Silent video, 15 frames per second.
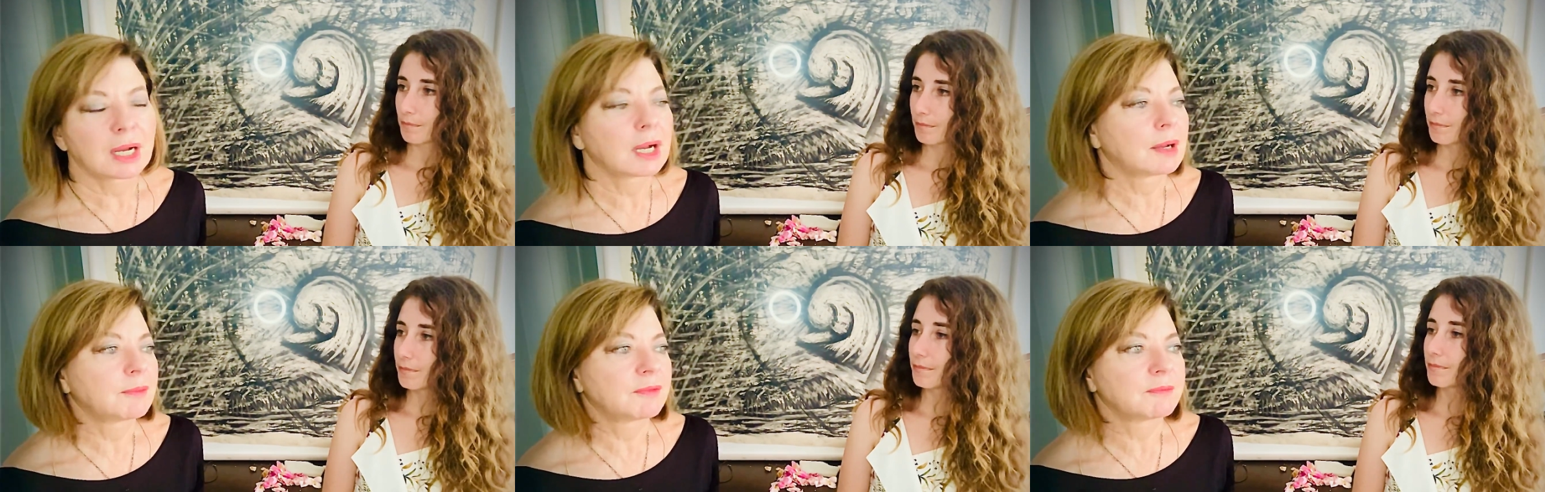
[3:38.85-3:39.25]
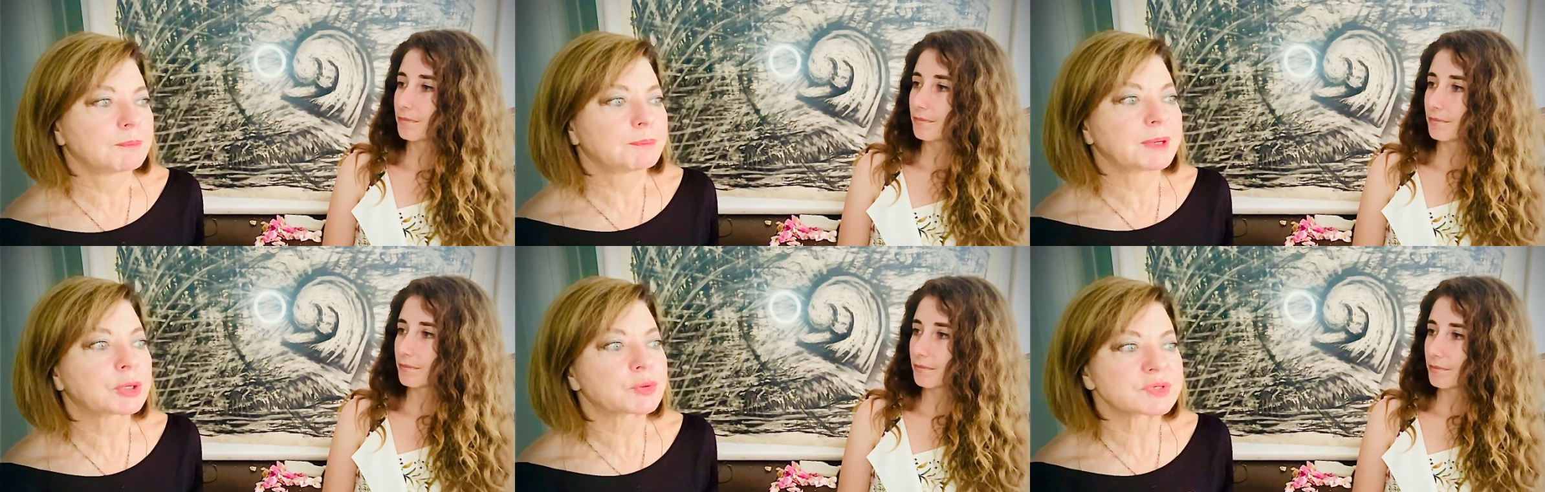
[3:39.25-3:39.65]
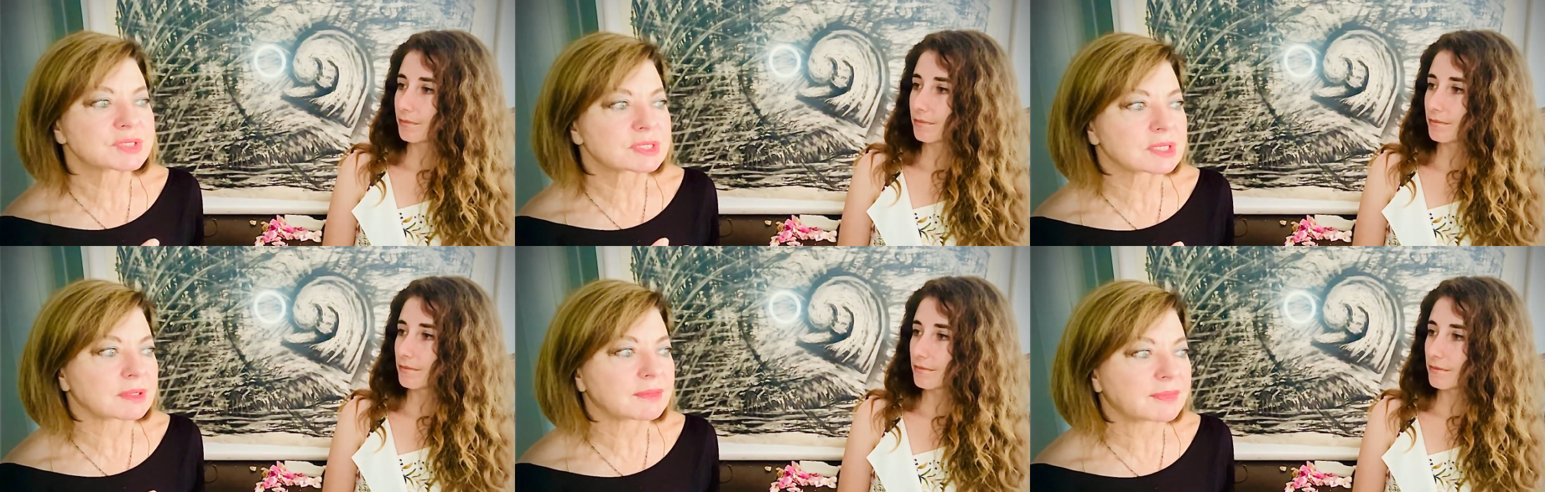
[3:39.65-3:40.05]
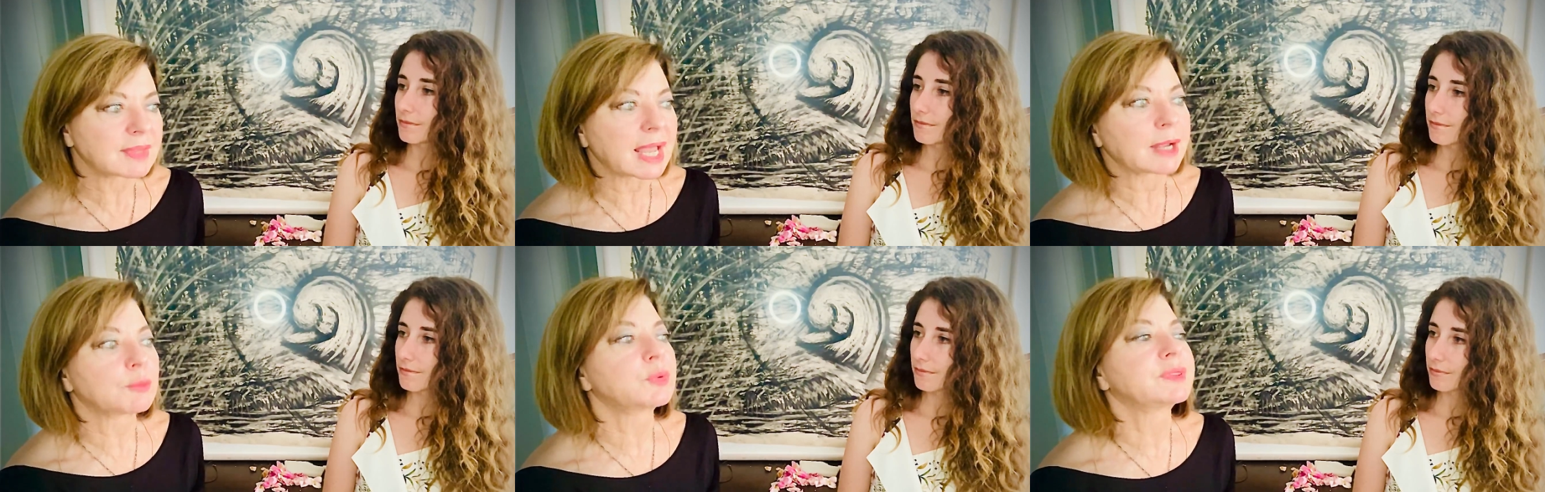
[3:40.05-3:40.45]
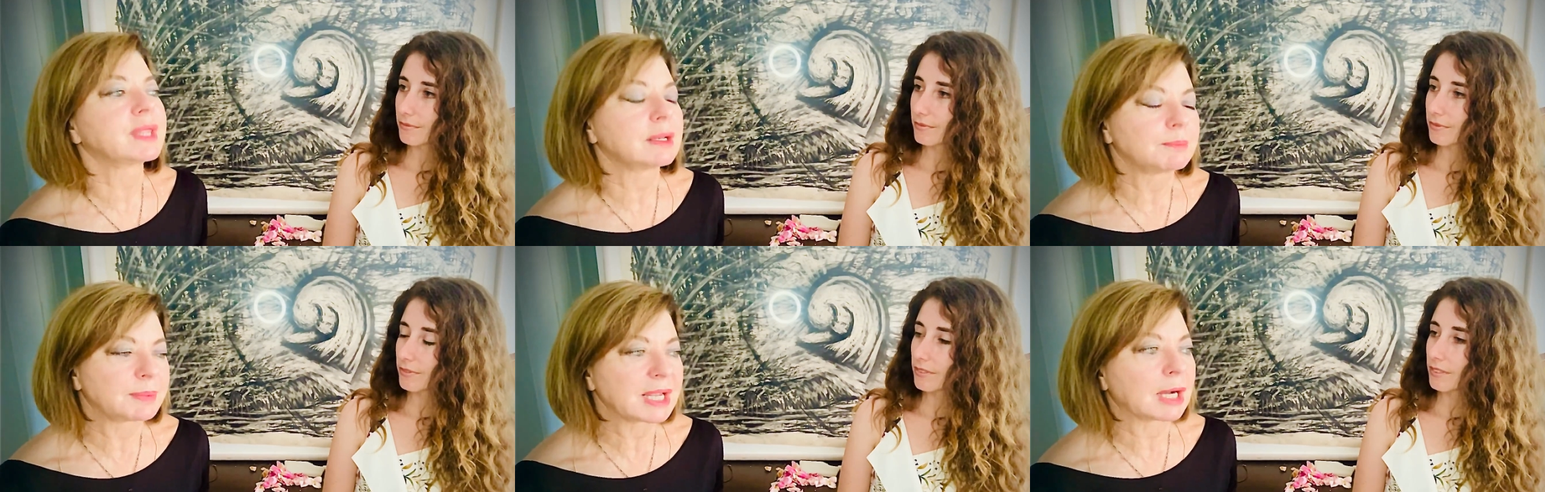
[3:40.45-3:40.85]
Speaker 1: Uh, because they would
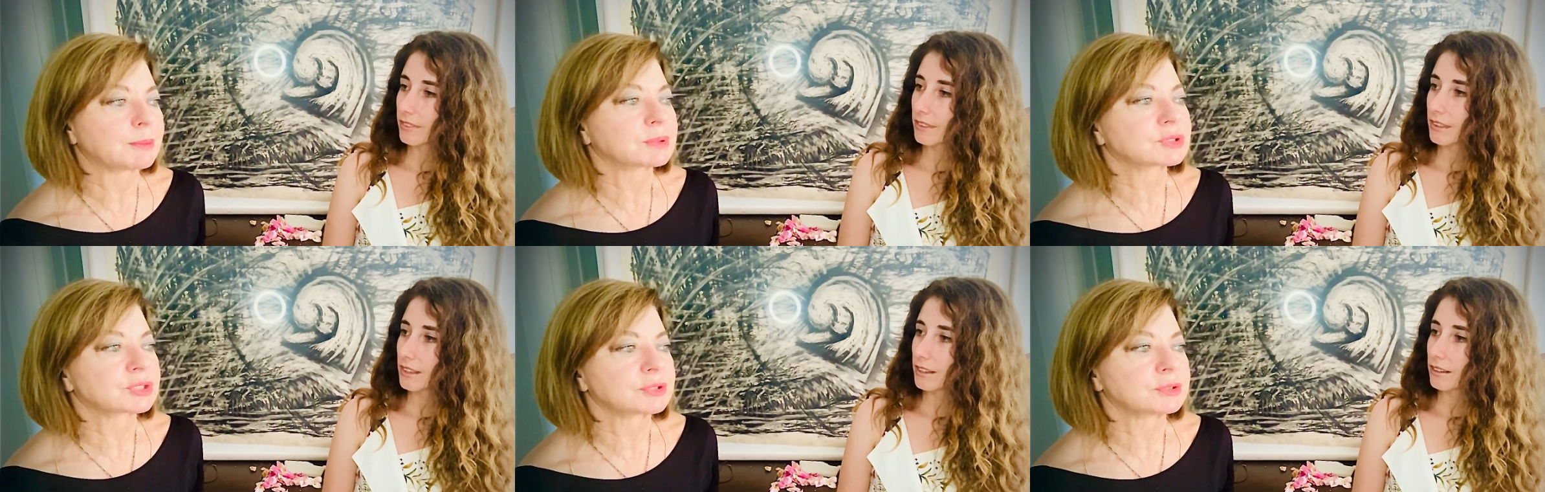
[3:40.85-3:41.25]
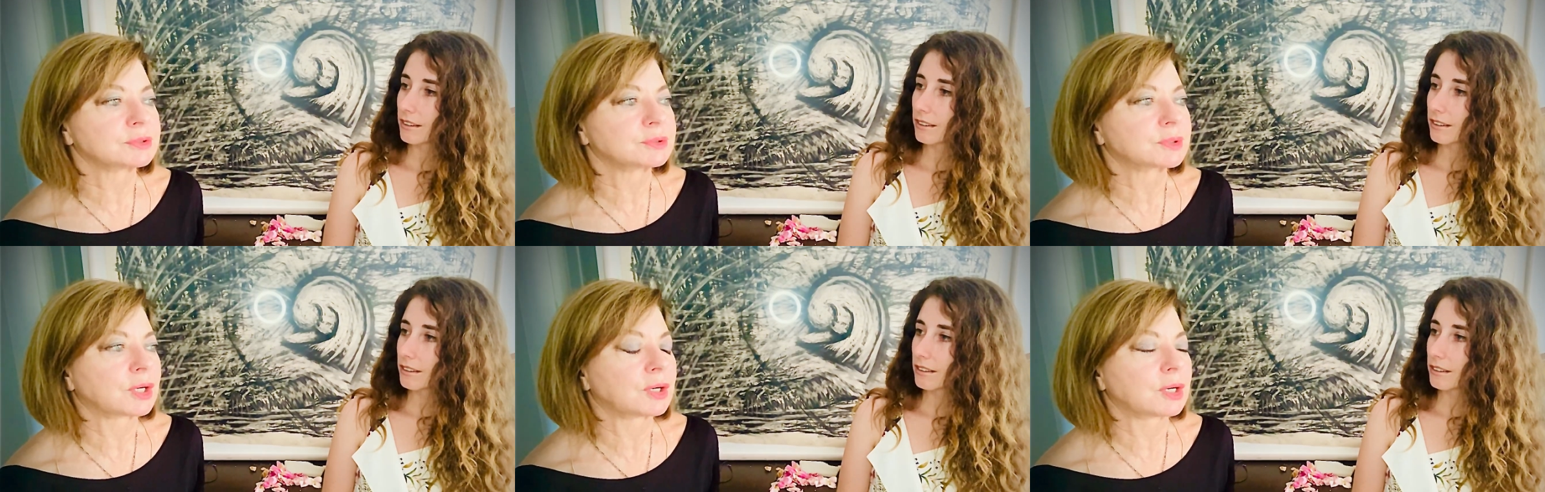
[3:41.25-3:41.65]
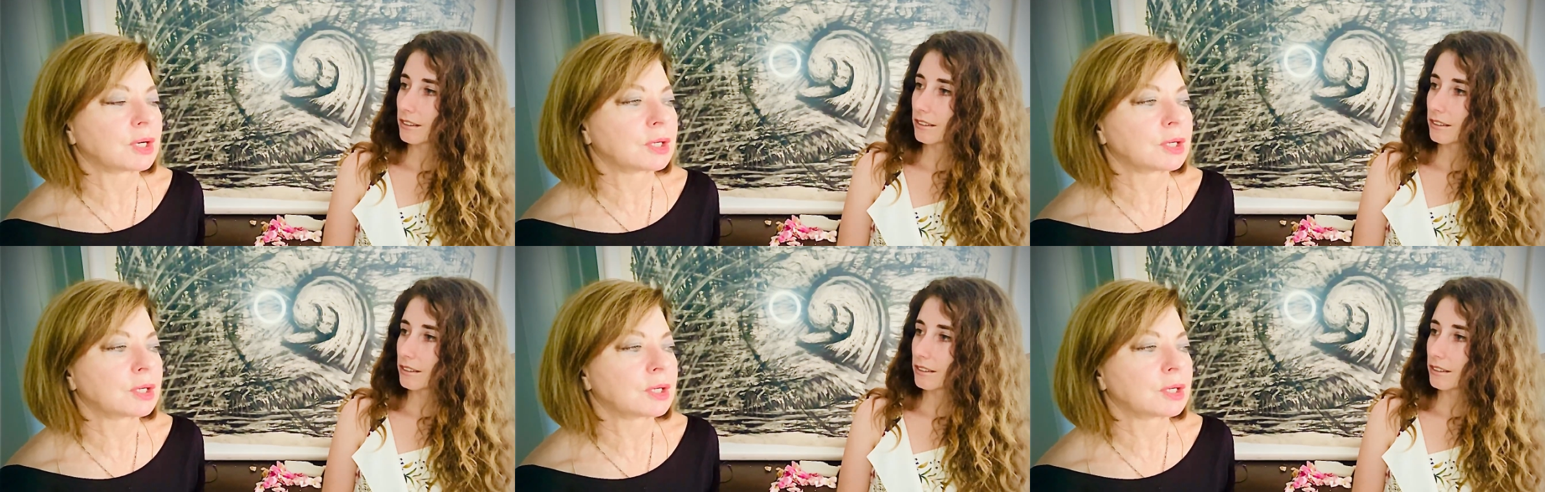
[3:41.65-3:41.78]
then be able to,